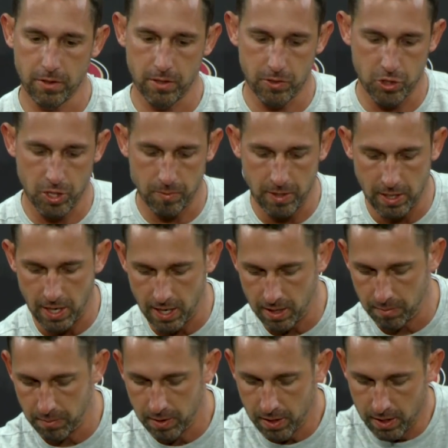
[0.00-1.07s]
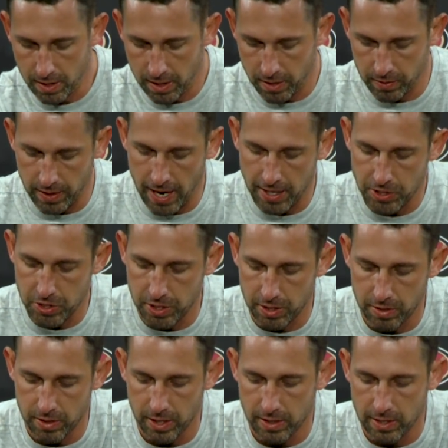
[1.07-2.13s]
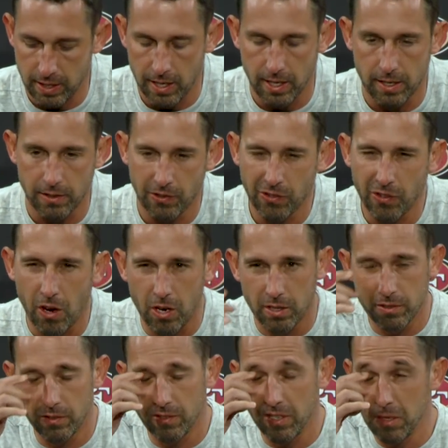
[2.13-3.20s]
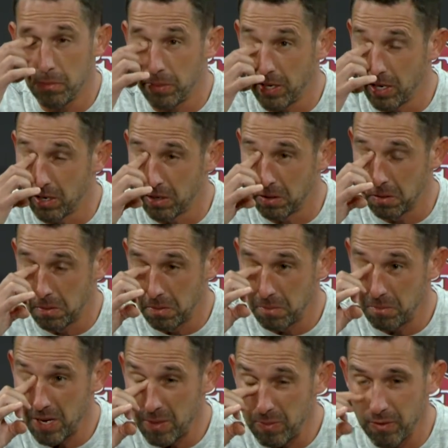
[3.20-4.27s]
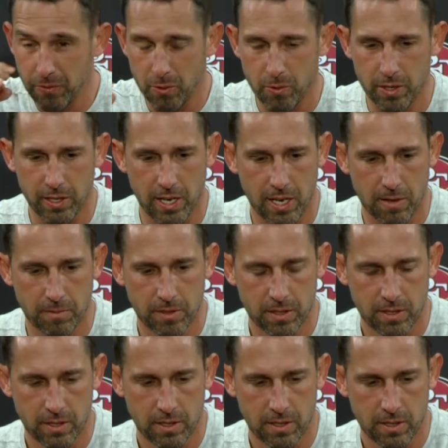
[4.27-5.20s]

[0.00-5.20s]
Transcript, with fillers: You know, Jimmy came here last year, and I think he got to see Pierre maybe for one game,